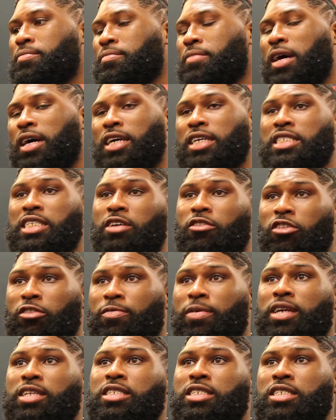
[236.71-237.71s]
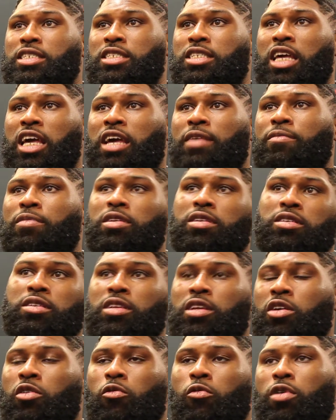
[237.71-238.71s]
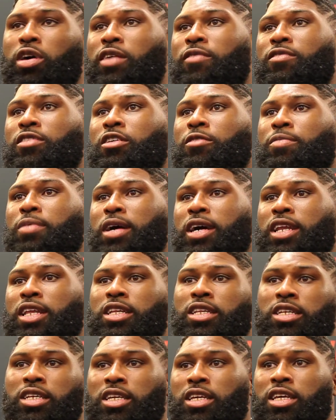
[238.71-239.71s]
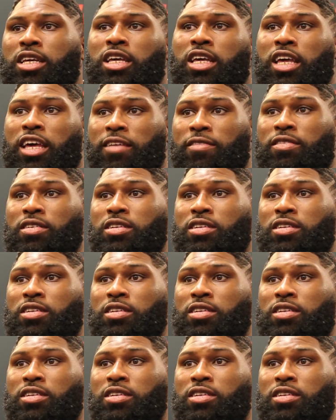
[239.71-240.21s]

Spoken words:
I guess I respect his camp and whatever they're planning. If he